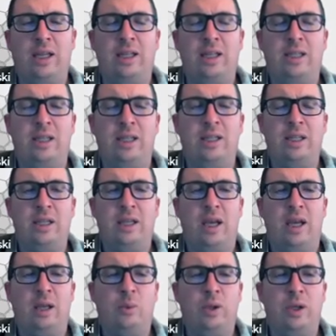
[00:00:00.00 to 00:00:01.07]

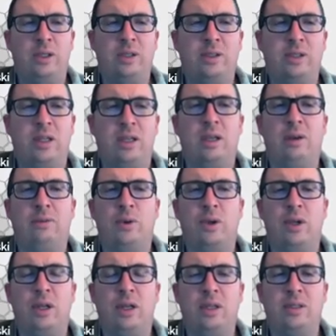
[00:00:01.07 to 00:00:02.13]
IDTT and we can see if we
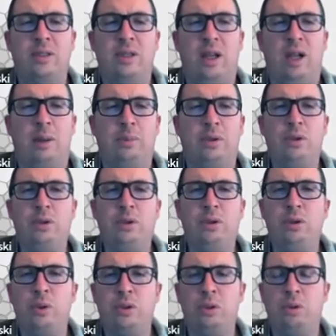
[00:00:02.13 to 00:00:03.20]
can get it set up to
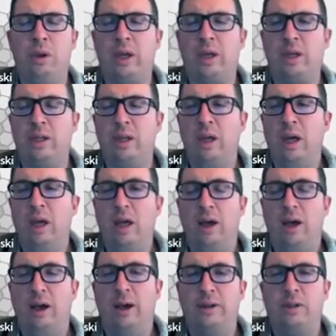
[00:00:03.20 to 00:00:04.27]
do what you'd like it
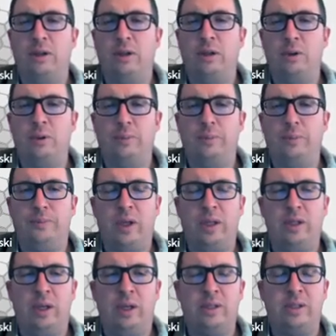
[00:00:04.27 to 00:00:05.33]
to do.
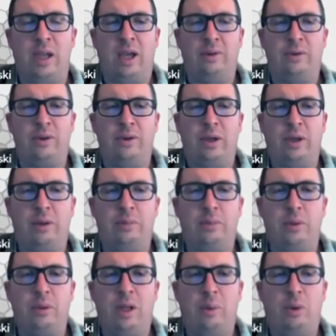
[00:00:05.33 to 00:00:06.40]
It does have a
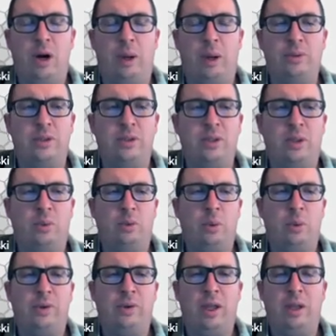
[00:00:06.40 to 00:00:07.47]
lot more options than what
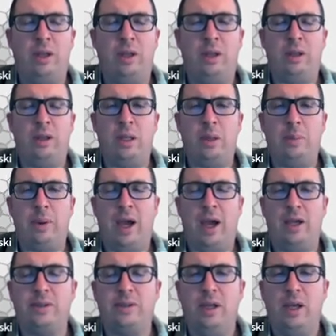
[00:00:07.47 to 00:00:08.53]
we've had in the
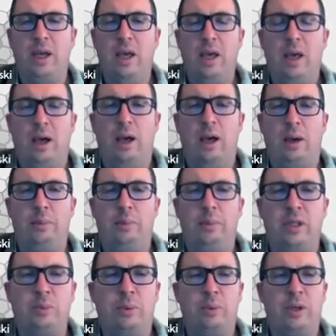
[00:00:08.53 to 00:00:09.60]
past,
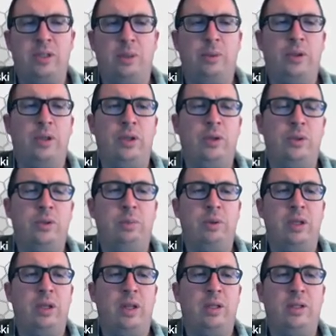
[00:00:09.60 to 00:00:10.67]
but it's pretty simple to use,
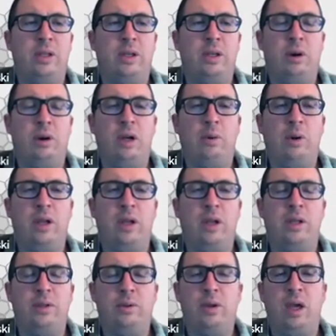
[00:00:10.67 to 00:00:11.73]
being that it's integrated right
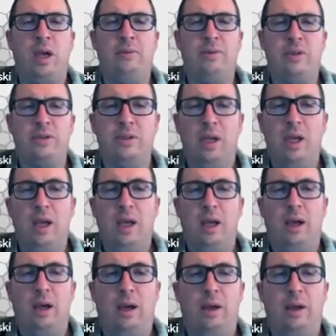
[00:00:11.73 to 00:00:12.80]
into Canvas,
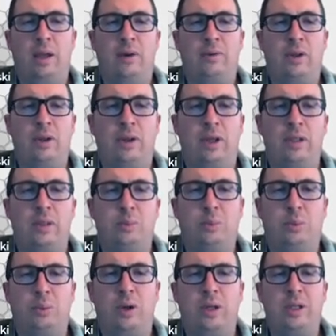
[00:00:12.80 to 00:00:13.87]
and everything's
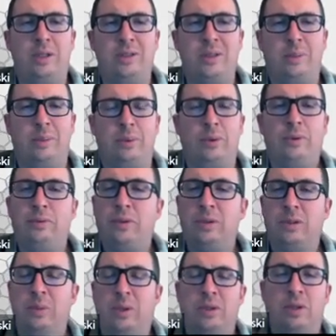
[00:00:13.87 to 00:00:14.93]
pretty simple,
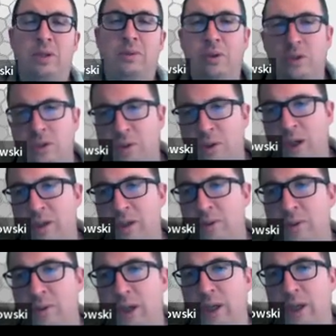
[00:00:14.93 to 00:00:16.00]
especially if you're just trying
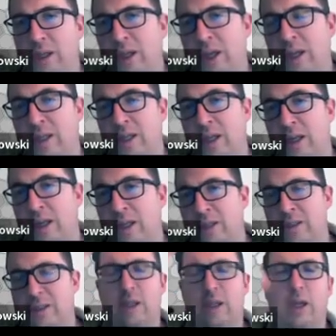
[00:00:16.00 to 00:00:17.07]
to take
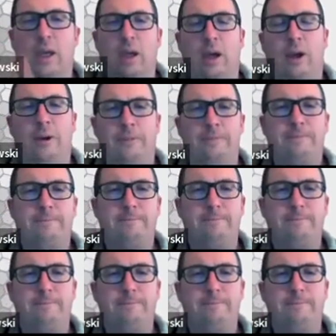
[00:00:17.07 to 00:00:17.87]
attendance on